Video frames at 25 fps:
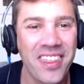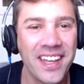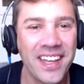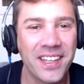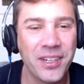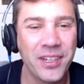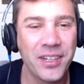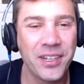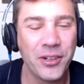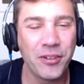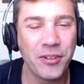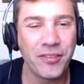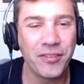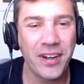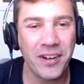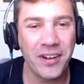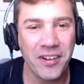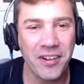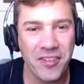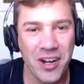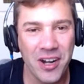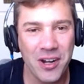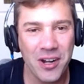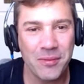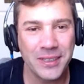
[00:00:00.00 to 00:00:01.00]
Thank you
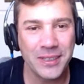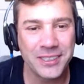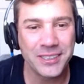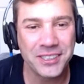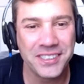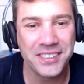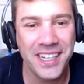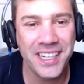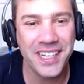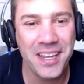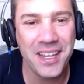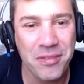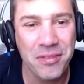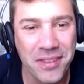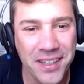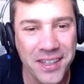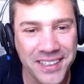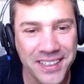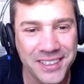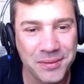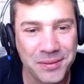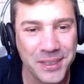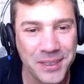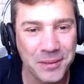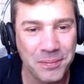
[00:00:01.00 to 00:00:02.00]
very, very much, Nathan.
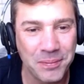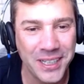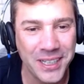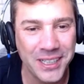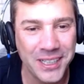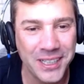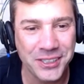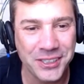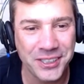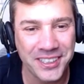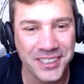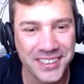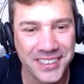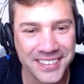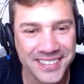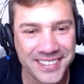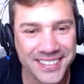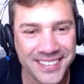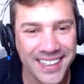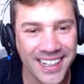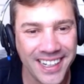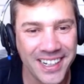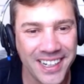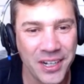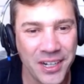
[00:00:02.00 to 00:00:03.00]
It's been a pleasure.
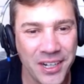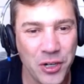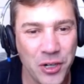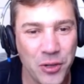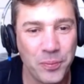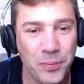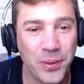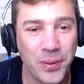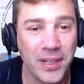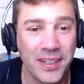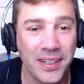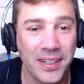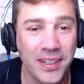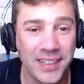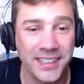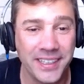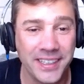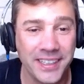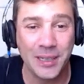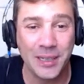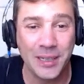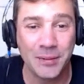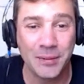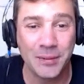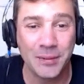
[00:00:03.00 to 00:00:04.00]
I hope uh,
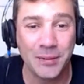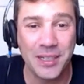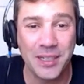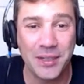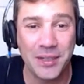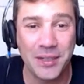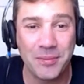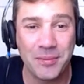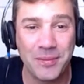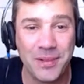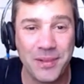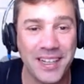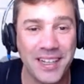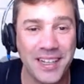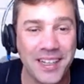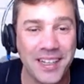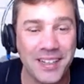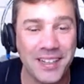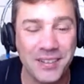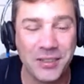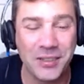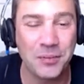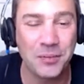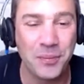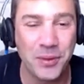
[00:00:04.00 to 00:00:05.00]
it helped some uh,
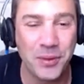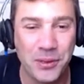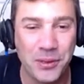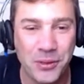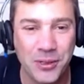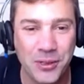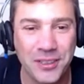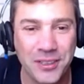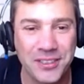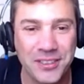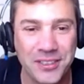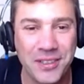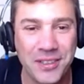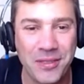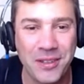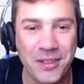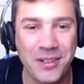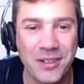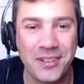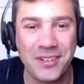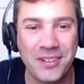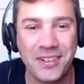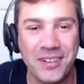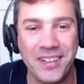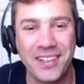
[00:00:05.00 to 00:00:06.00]
entrepreneurs in
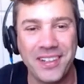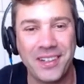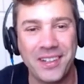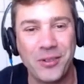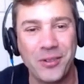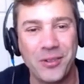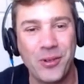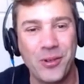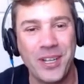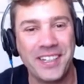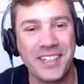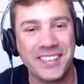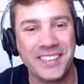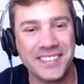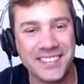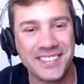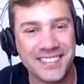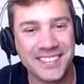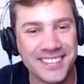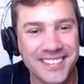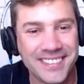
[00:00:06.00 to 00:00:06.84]
their uh, way.